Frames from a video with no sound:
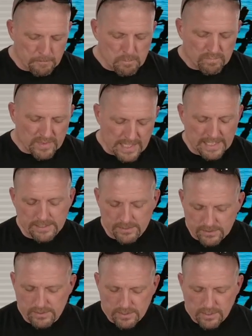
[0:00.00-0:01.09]
then
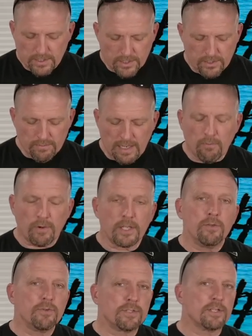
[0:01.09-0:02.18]
you might want to
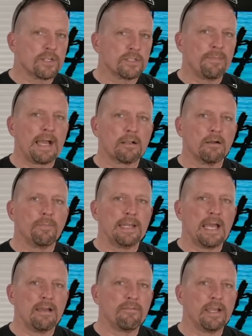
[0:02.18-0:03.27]
use this as a backup and
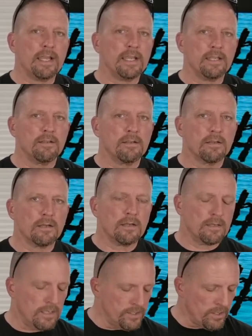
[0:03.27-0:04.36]
have
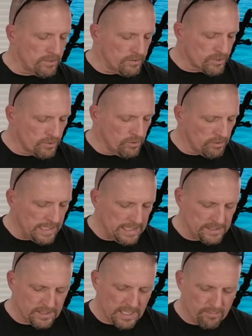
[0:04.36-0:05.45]
another scooter
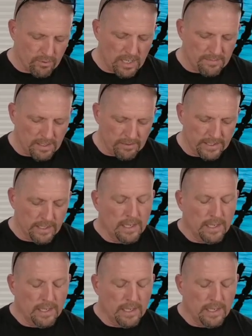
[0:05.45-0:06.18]
as a primary.